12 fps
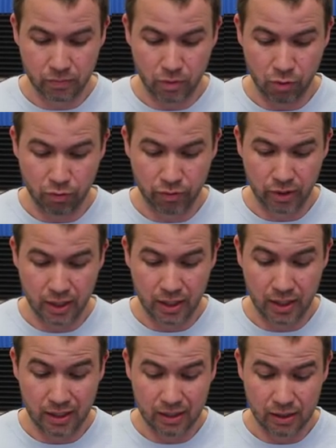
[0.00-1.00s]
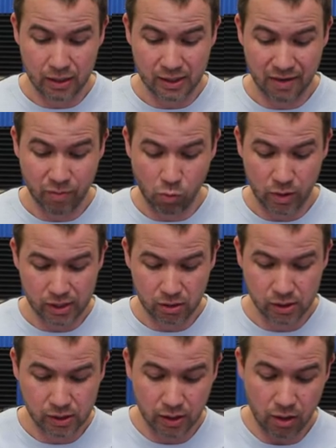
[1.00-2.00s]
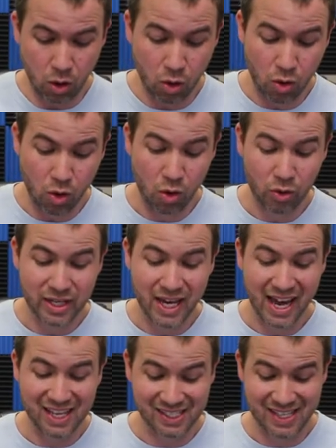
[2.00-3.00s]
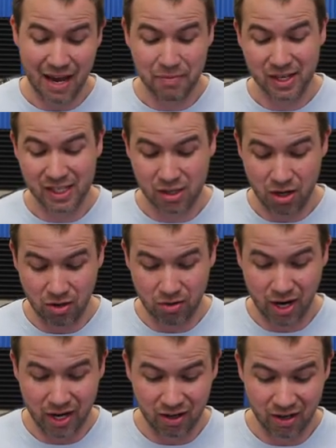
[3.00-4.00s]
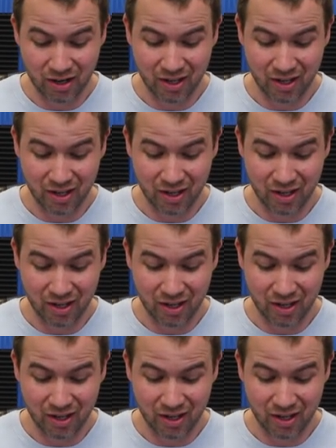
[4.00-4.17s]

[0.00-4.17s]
Hopefully, does he have a wizard still? Oh, yes, that means Hog Rider.